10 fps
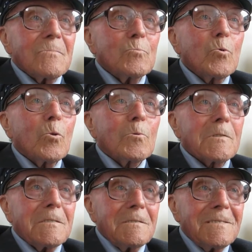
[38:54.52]
Walk.
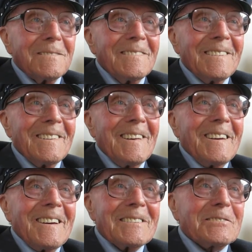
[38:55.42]

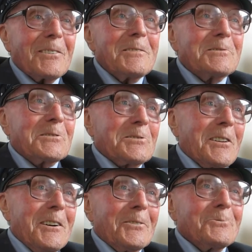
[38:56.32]
It's only just
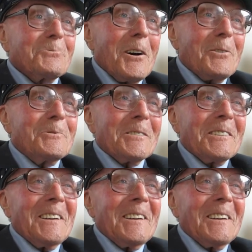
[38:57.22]
down the road.